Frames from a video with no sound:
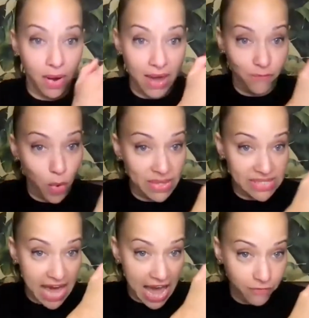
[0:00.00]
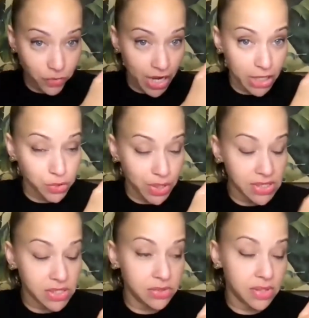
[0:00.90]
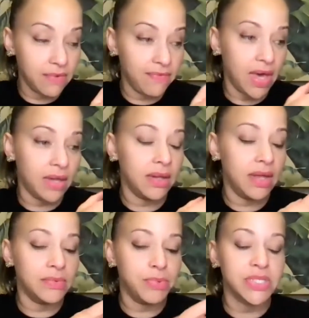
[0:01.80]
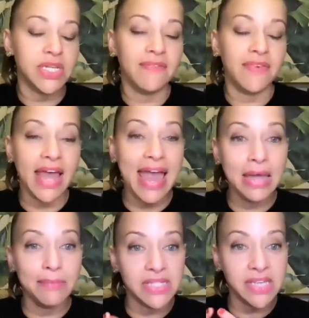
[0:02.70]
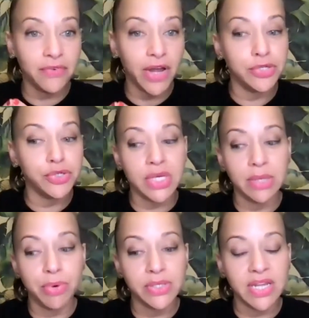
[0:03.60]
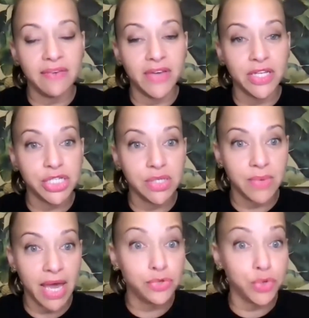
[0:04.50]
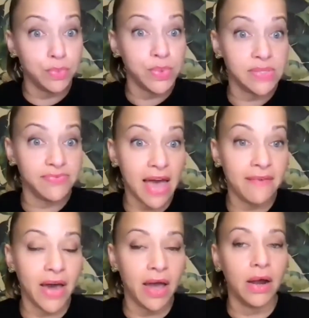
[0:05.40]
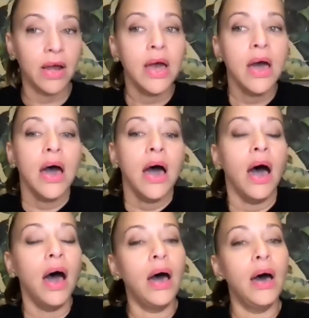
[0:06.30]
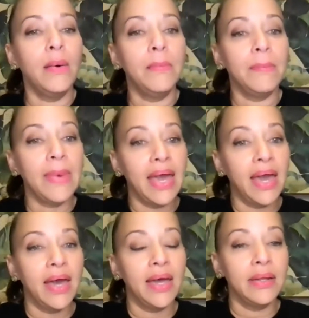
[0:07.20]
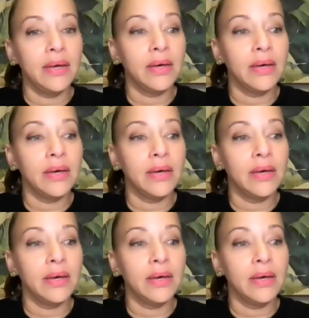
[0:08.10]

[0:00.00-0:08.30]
4 months after Adrian's event, in-person event, 8 months after Adrian's in-person event, Adrian was sapphire. And